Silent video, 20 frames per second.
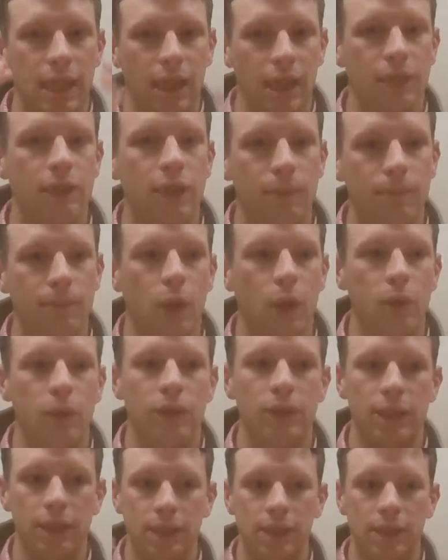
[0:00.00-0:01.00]
the other
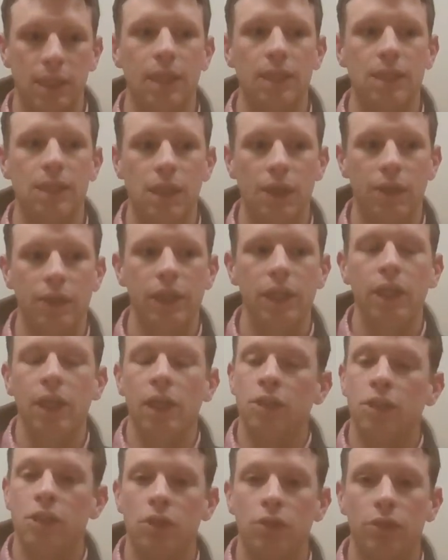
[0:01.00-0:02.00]
component that's necessary
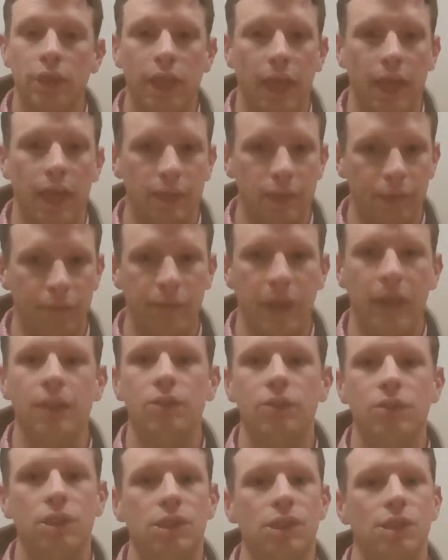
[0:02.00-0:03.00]
to create the
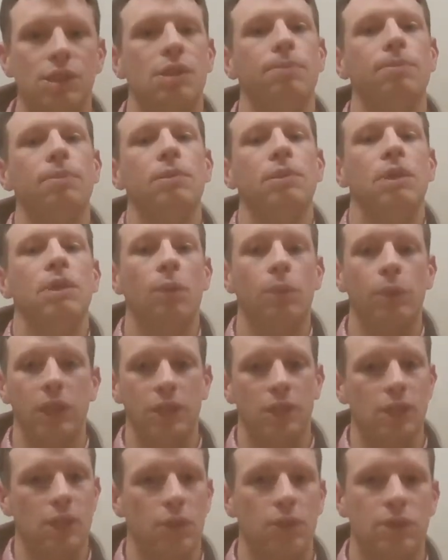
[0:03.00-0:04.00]
factory system that we
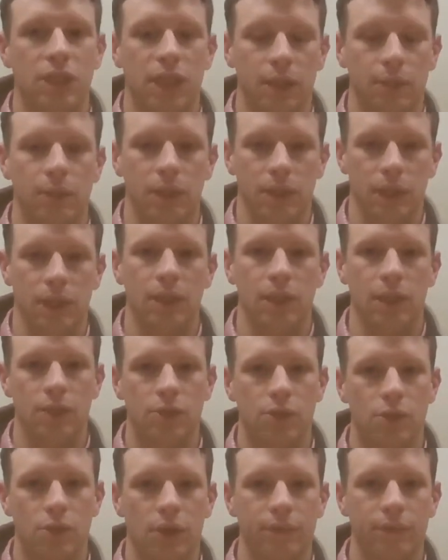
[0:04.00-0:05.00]
associate with the
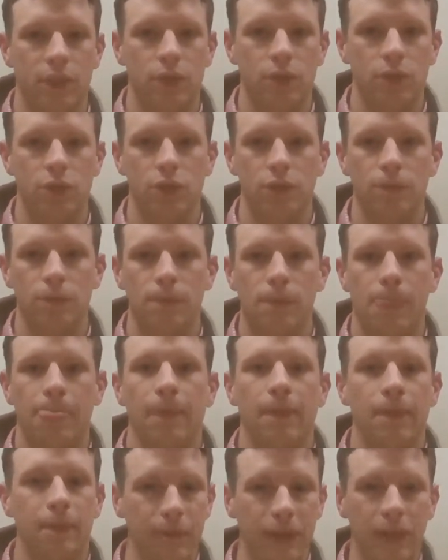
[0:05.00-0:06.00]
Industrial Revolution.
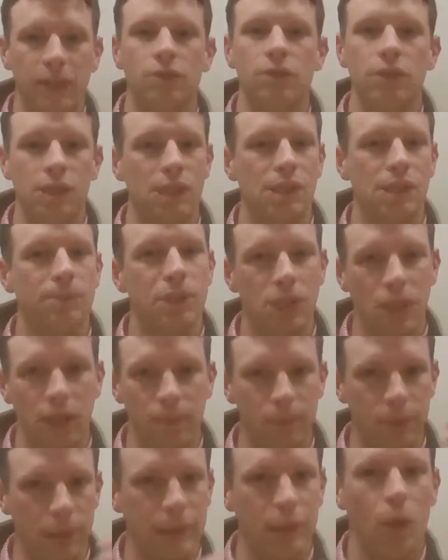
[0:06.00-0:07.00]
And the factory system is going
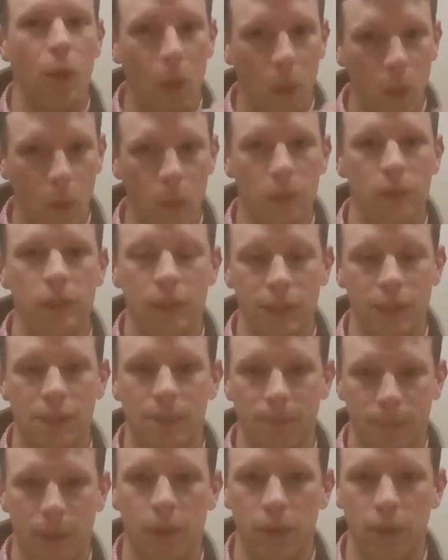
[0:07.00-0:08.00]
to bring all these
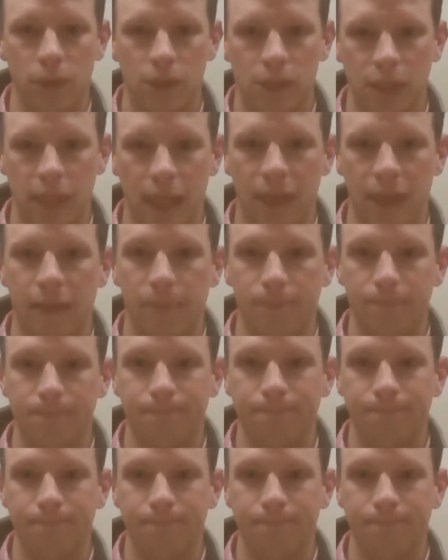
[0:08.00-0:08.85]
components together.